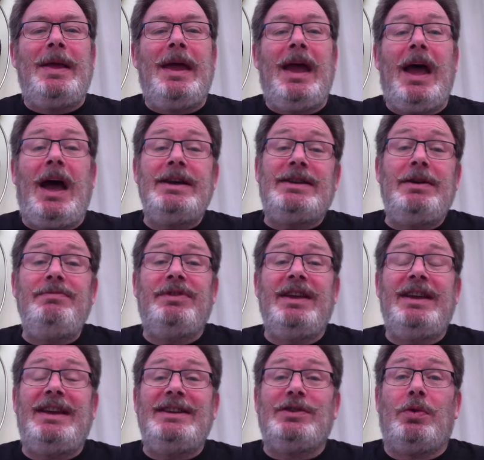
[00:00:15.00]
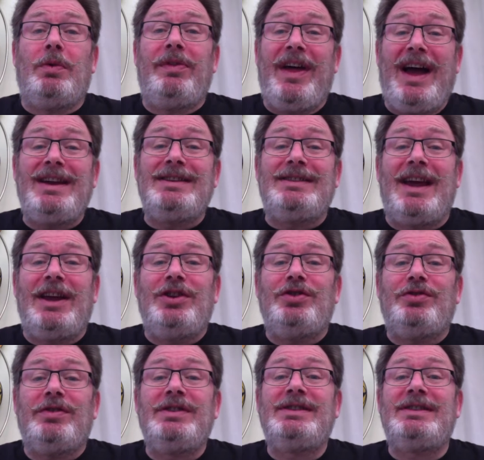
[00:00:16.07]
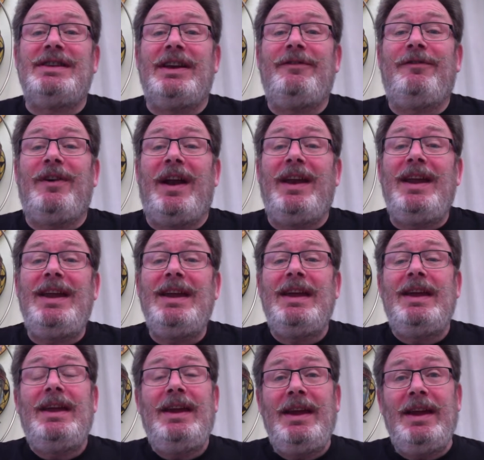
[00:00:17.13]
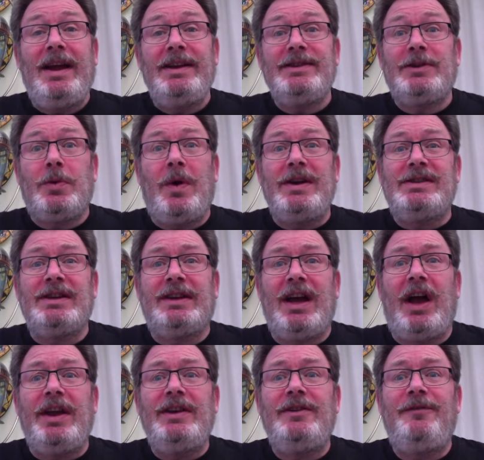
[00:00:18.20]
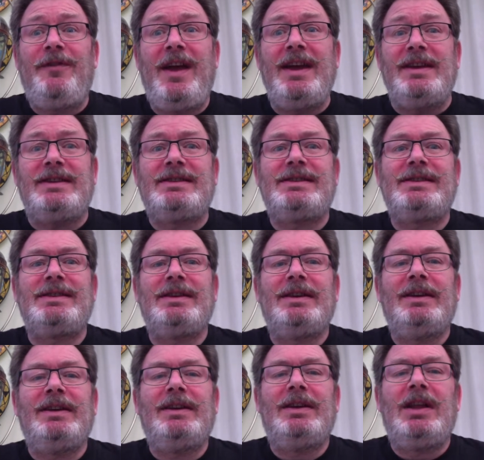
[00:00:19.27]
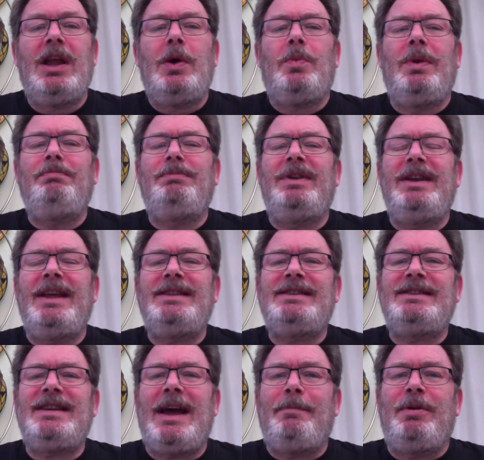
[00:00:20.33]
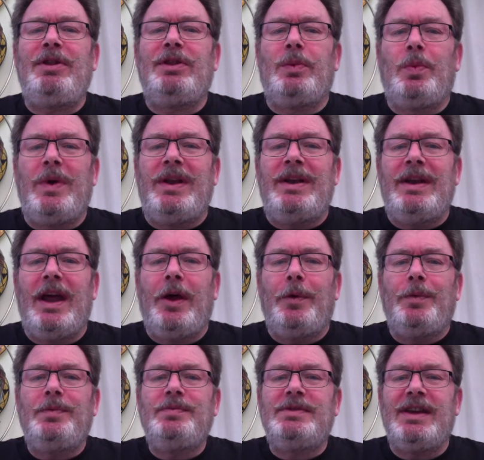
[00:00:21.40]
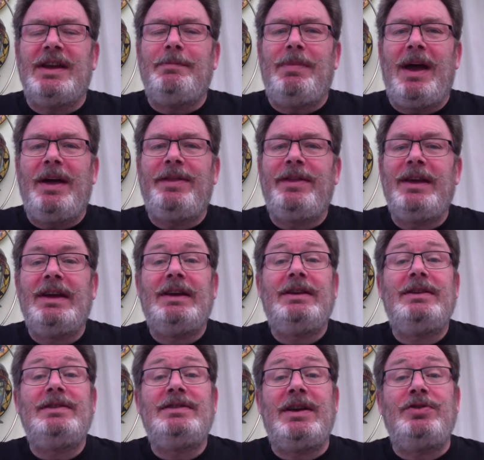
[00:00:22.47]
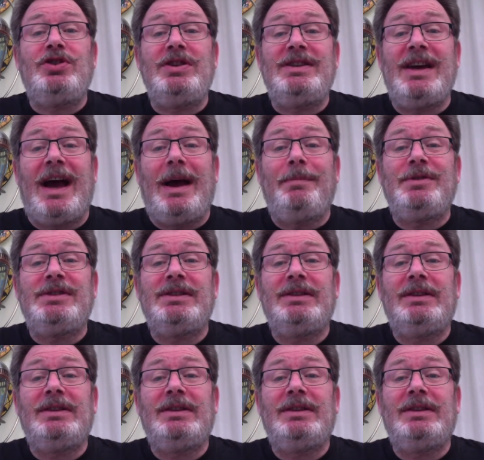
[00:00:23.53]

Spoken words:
"I don't think he's all that dangerous," said Franny. "He has quite a kind face." "Well, let's tap at the window," said Beth. So she tapped.